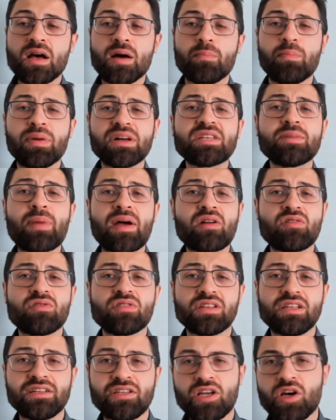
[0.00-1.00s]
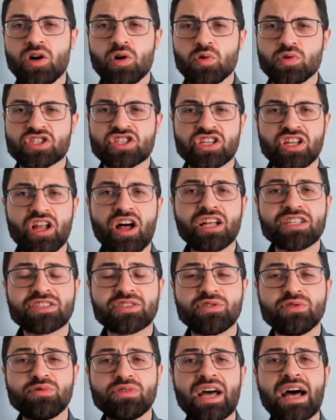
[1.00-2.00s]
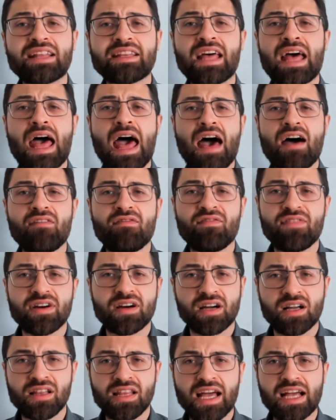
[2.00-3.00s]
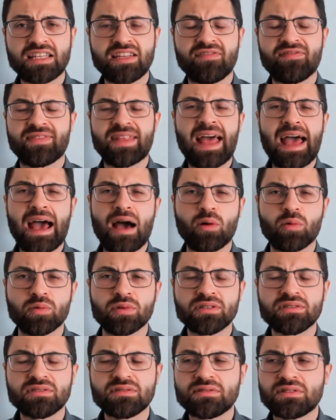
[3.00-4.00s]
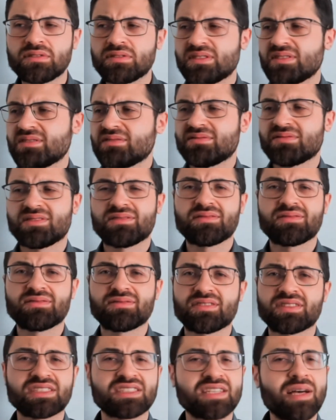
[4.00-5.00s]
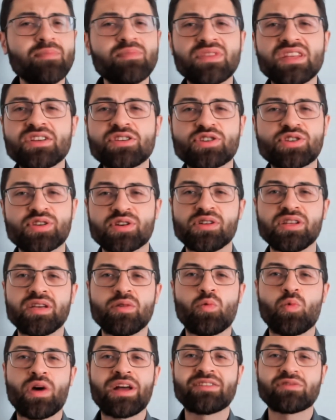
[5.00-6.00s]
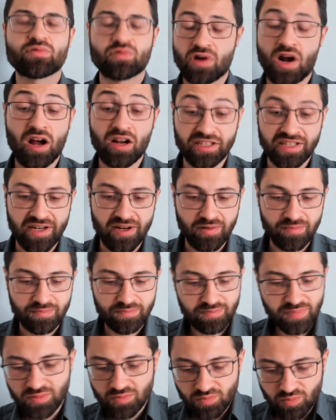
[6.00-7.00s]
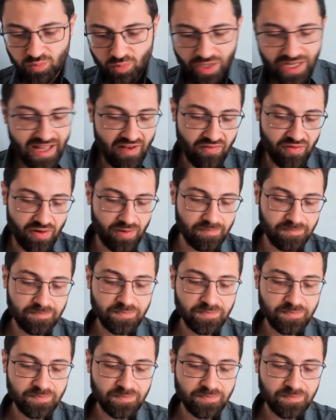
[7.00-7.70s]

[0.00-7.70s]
But apparently no, sloths do not have a collective noun. Something surely went wrong there, but whatever.